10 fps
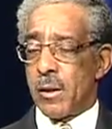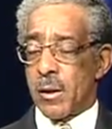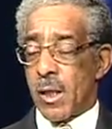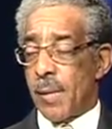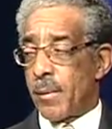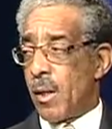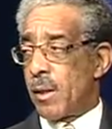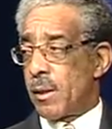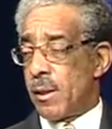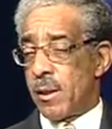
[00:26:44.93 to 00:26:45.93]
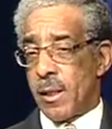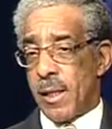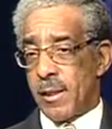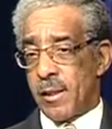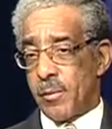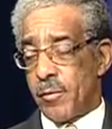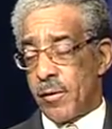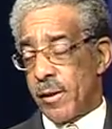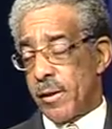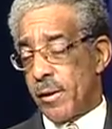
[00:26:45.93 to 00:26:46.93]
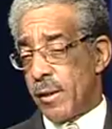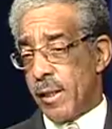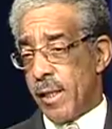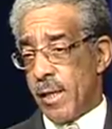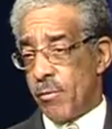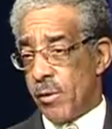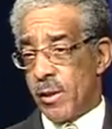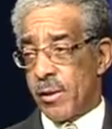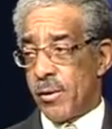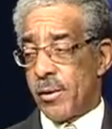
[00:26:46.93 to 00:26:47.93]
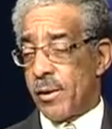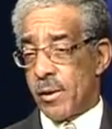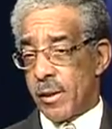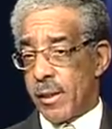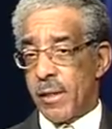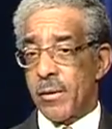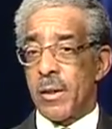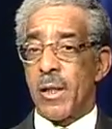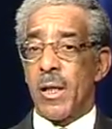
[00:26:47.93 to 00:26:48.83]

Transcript: top-notch international professors there and researchers, etc.